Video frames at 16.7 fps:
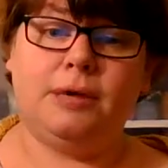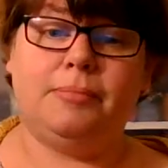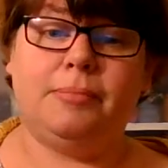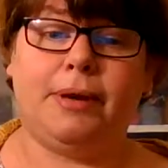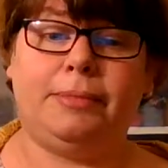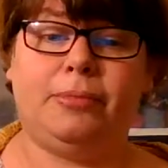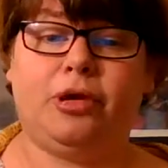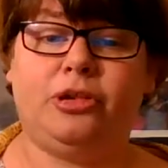
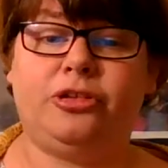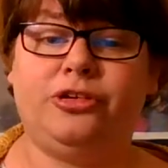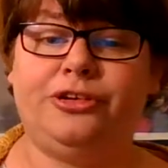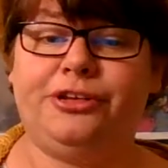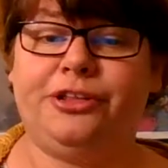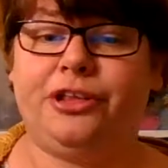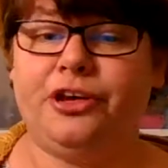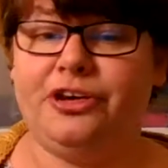My
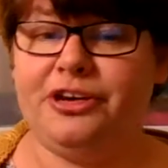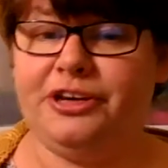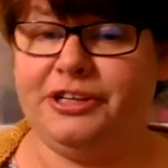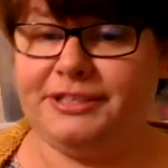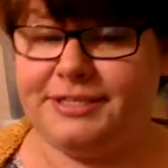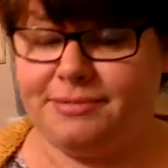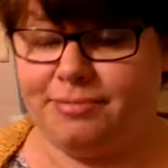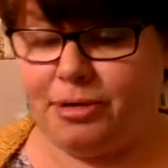
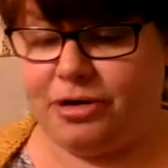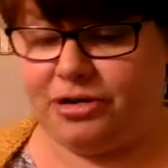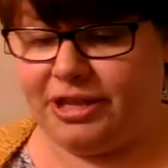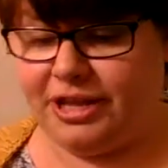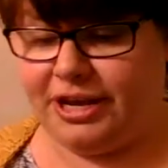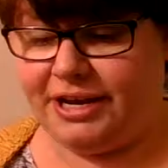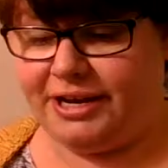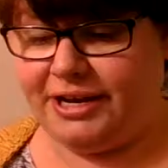mother-in-law's
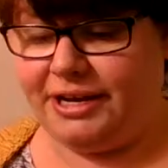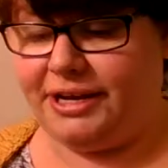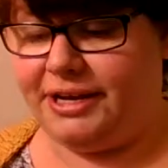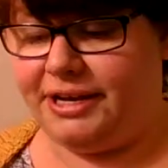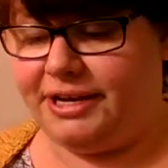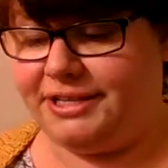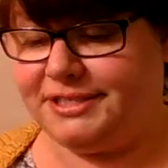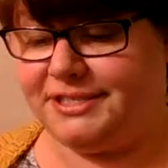birthday
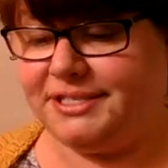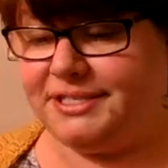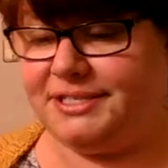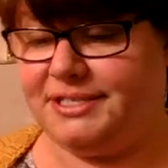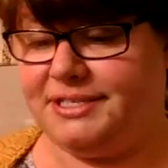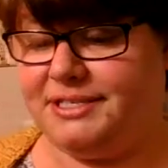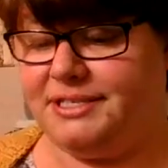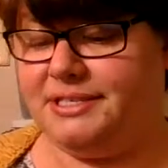
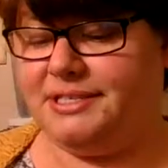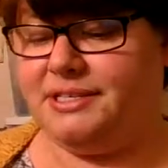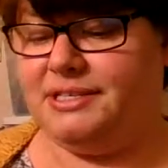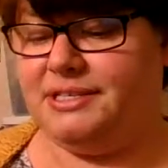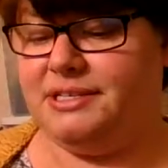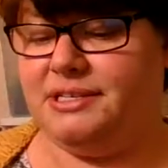is